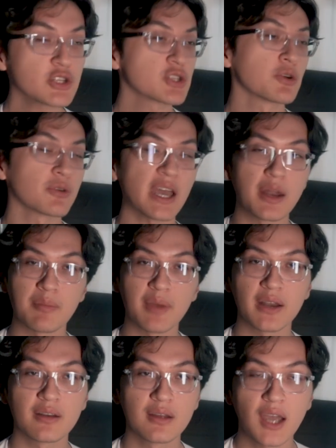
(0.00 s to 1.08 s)
just don't get it,
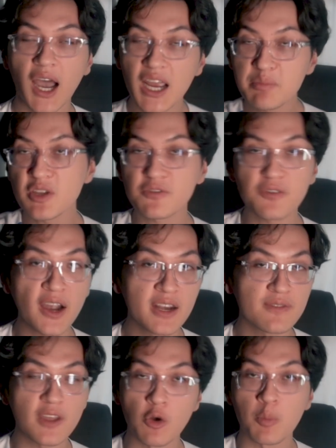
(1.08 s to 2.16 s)
man. I'd be fine
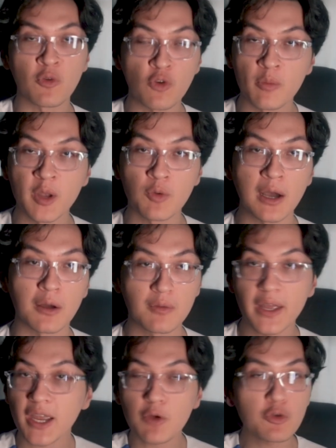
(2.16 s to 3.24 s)
if they were performing well.
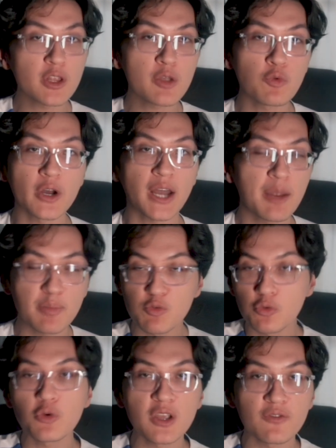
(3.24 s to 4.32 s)
Like, I really would. I'd be
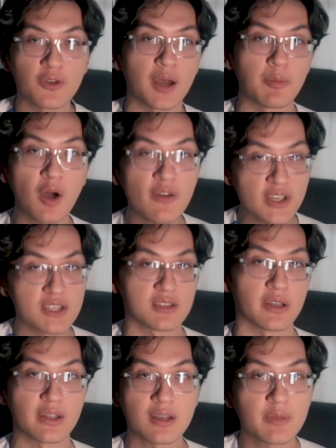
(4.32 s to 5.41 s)
rooting for them,
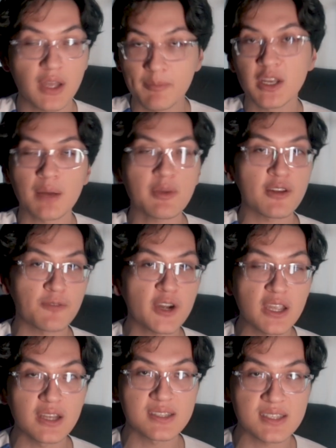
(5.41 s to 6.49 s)
obviously. I mean, I'm not a
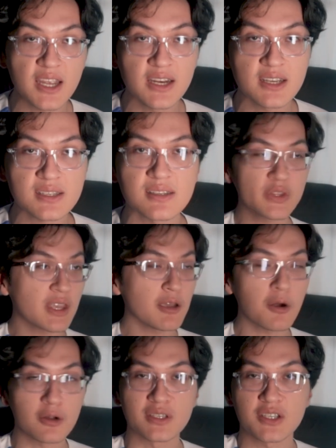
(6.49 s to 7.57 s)
f***ing insanist, but they
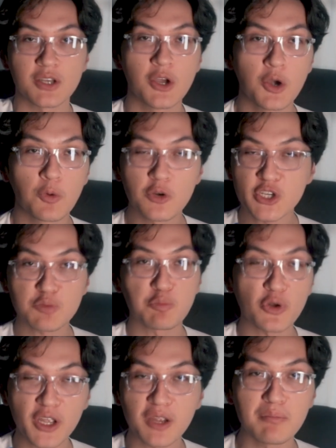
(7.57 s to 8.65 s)
aren't. We're just
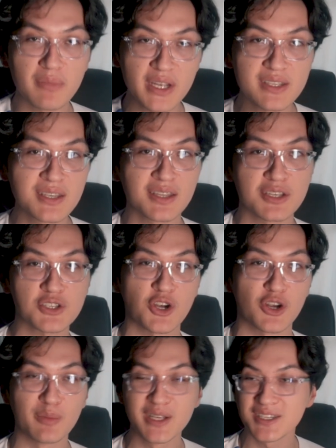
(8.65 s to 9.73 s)
bringing mid to this
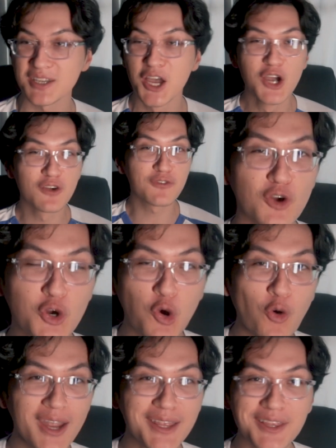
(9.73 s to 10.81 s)
tournament for
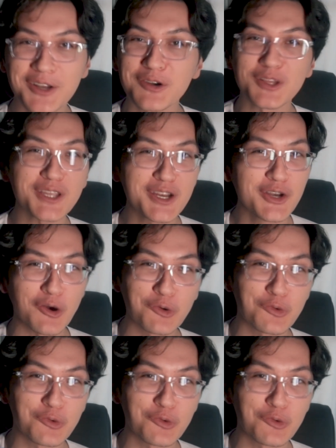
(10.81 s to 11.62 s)
quite literally no